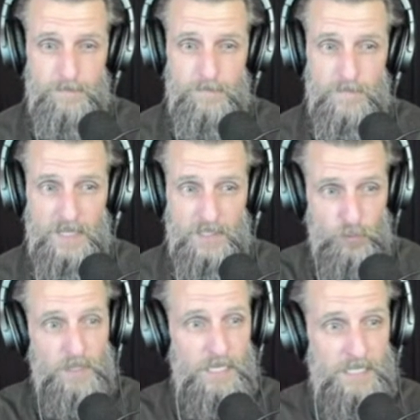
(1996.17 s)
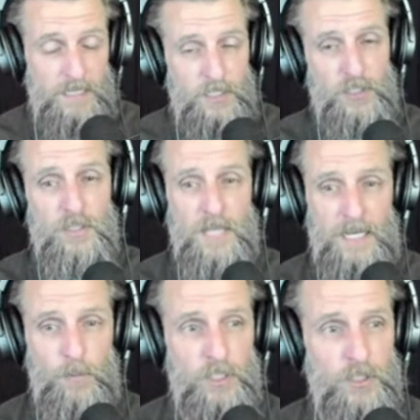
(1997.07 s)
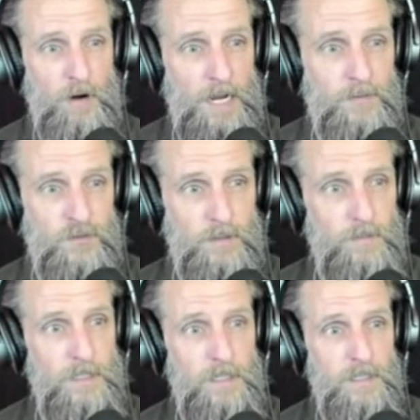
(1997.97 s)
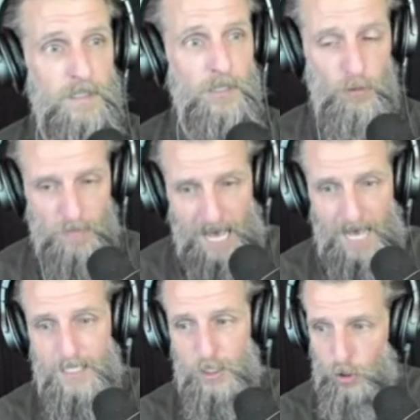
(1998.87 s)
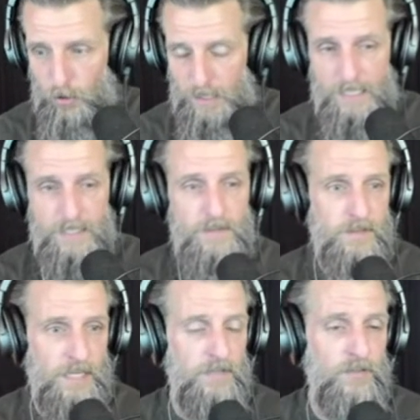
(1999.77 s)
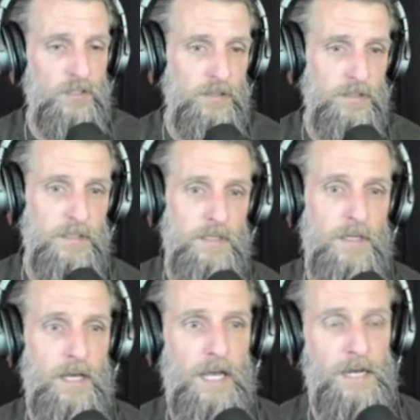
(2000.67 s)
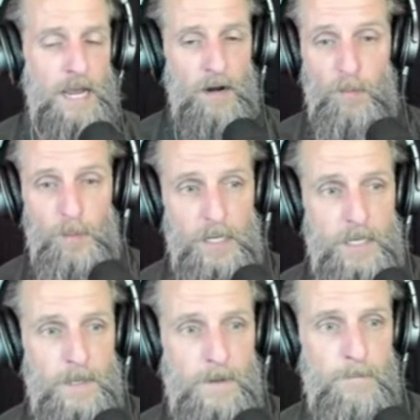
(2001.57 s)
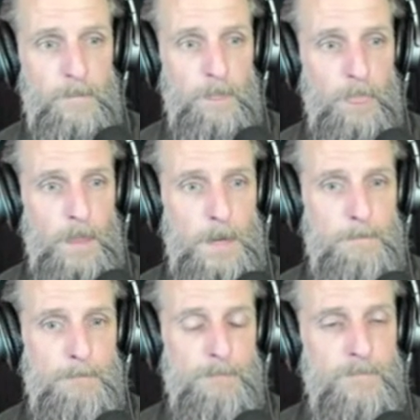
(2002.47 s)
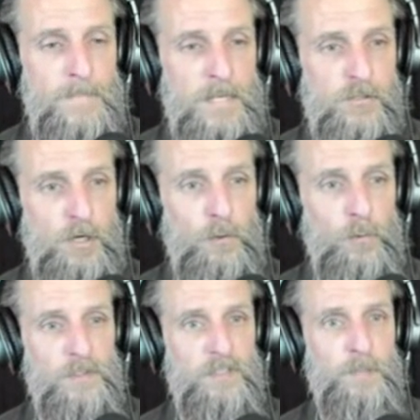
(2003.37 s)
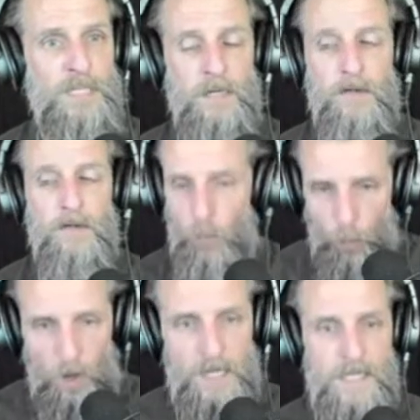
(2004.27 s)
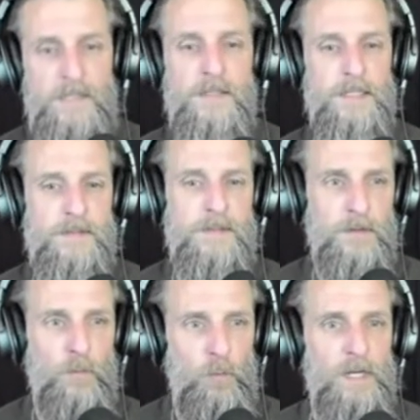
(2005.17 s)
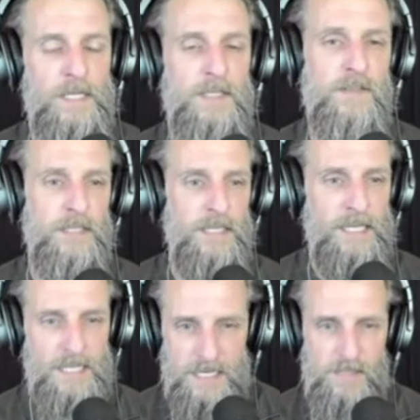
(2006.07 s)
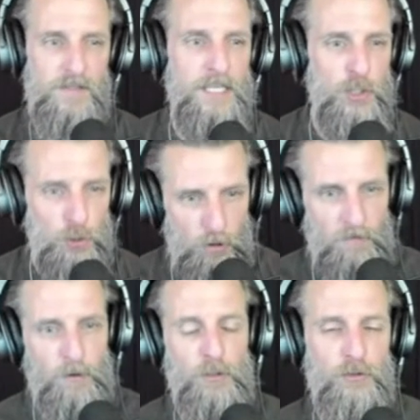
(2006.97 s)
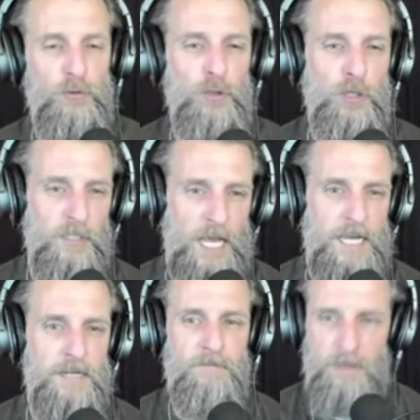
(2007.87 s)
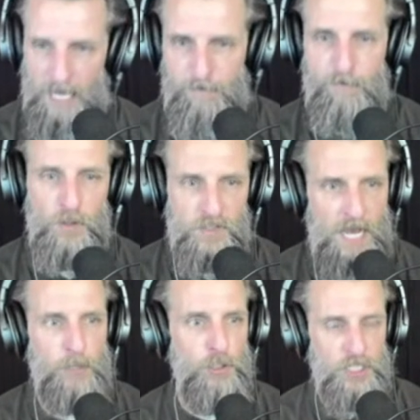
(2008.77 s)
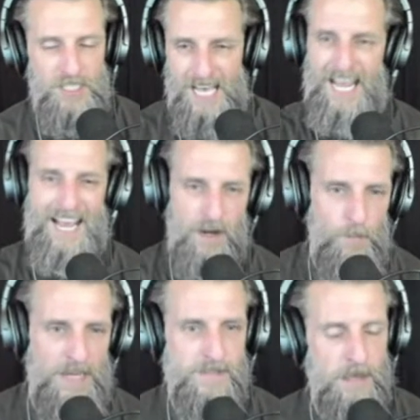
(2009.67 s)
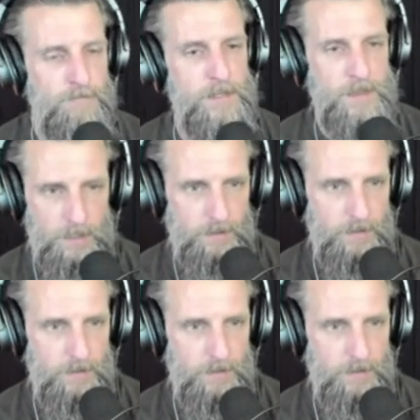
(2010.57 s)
That's where the English language derives from. You know, Latin, Greek, Sanskrit, and Arabic. So, spirit, what is it? What is it? It is the universal creative life force energy that animates everything.